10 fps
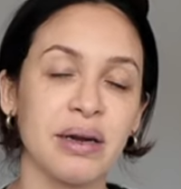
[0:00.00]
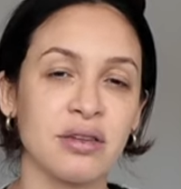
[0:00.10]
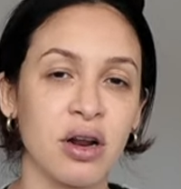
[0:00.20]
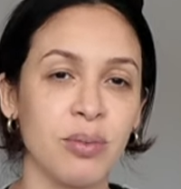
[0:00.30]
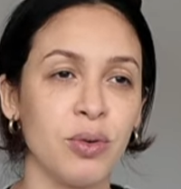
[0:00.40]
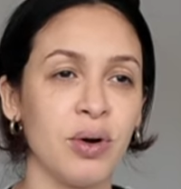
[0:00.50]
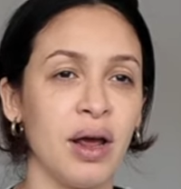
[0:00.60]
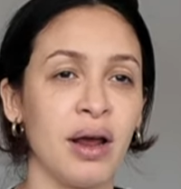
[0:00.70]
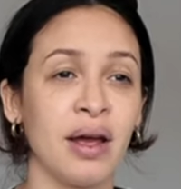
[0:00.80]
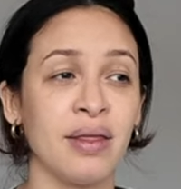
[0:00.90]
had a slow
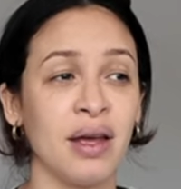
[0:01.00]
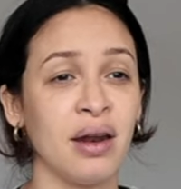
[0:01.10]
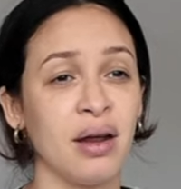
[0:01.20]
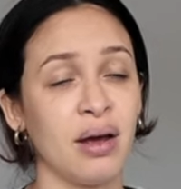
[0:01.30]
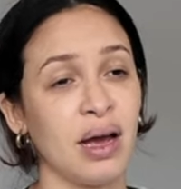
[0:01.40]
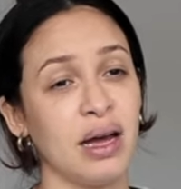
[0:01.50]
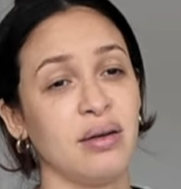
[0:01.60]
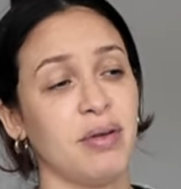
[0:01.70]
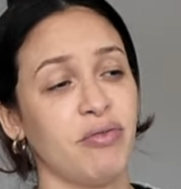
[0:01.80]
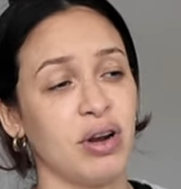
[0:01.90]
morning and then I
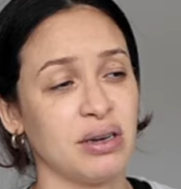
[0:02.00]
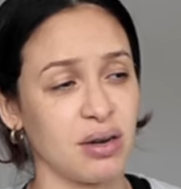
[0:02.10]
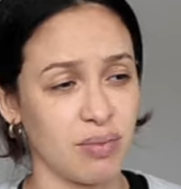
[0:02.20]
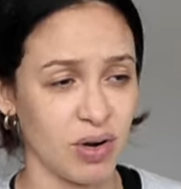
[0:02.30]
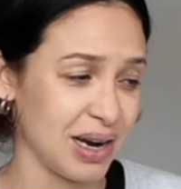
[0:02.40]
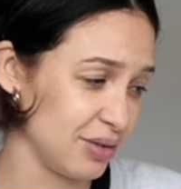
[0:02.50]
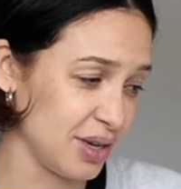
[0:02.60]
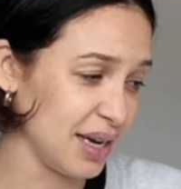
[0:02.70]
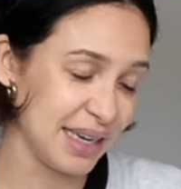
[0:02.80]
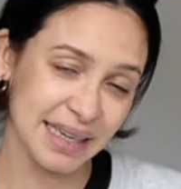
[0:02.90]
had my friend come round
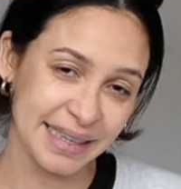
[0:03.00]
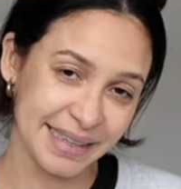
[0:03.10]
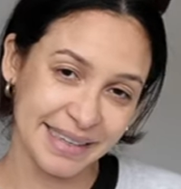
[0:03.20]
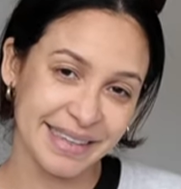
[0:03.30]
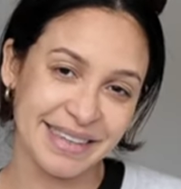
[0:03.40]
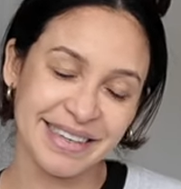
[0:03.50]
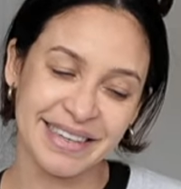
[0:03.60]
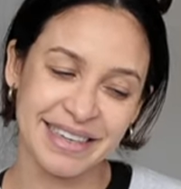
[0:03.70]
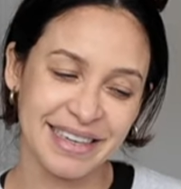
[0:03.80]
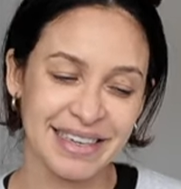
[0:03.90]

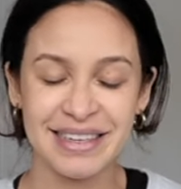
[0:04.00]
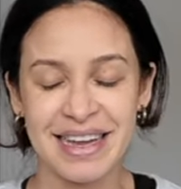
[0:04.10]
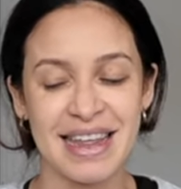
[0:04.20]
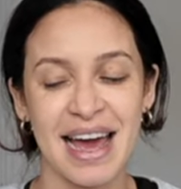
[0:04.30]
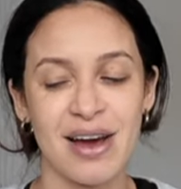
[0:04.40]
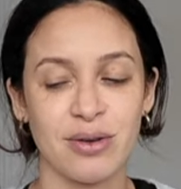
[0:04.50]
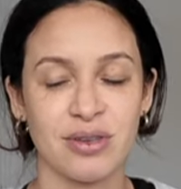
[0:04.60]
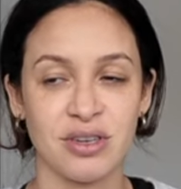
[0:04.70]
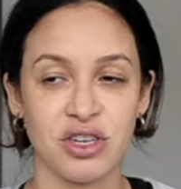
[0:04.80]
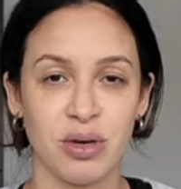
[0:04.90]
to see the
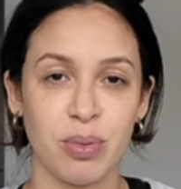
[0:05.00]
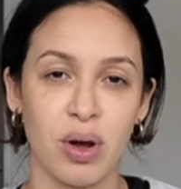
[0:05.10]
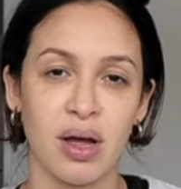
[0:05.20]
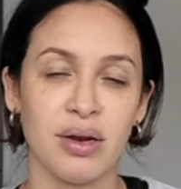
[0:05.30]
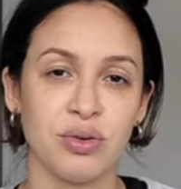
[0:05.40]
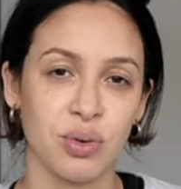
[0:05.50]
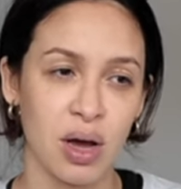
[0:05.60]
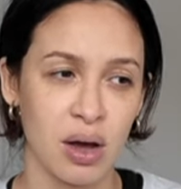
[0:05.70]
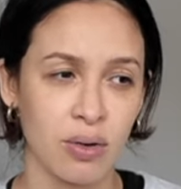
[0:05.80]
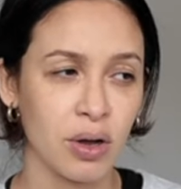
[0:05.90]
house and she brought her little
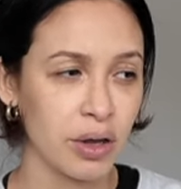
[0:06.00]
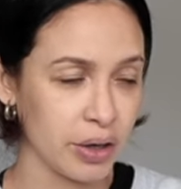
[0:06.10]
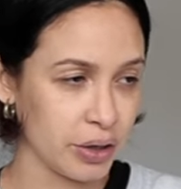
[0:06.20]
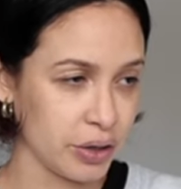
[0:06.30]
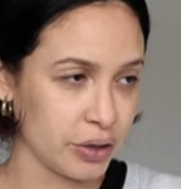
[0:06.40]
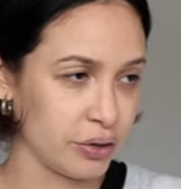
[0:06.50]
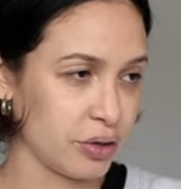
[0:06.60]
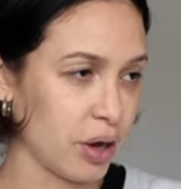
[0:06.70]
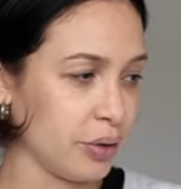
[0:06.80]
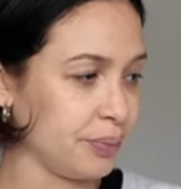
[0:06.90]
girl.
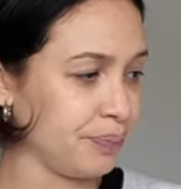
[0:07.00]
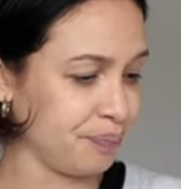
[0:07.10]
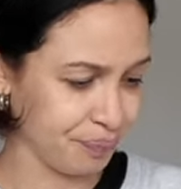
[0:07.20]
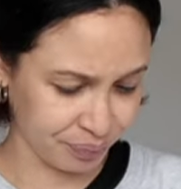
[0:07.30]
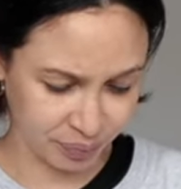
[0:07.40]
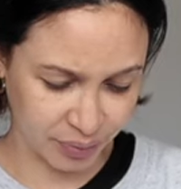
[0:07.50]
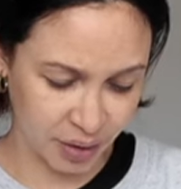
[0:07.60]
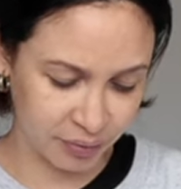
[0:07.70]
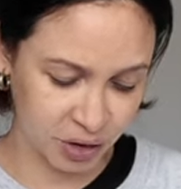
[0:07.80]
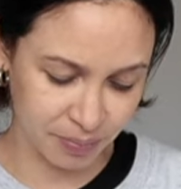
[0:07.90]
So
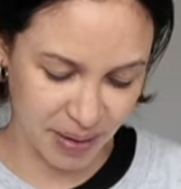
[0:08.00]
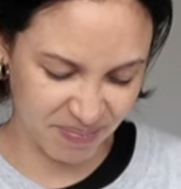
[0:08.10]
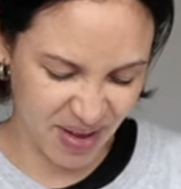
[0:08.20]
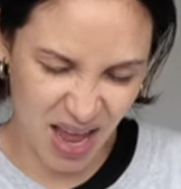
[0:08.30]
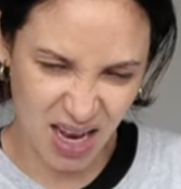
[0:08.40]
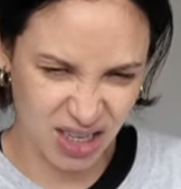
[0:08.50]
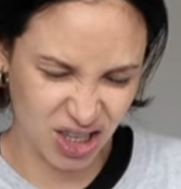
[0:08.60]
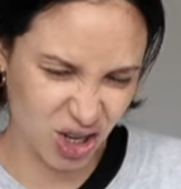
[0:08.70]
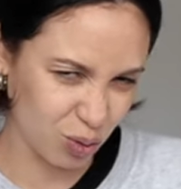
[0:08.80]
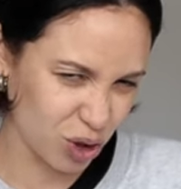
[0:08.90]
I've just been
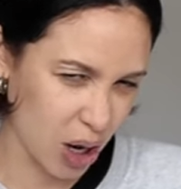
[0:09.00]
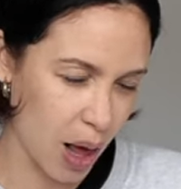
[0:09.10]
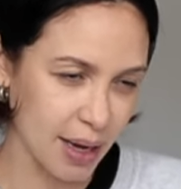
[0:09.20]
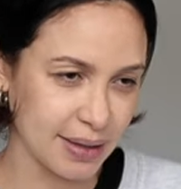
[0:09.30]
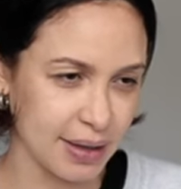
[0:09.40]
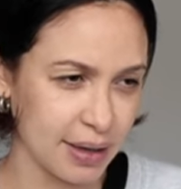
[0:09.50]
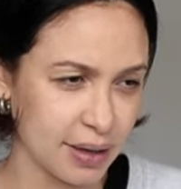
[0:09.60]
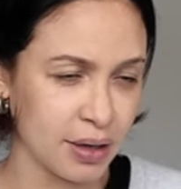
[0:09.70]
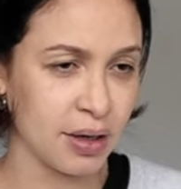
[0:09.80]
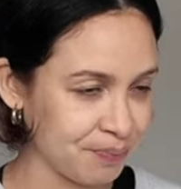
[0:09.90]
socialising.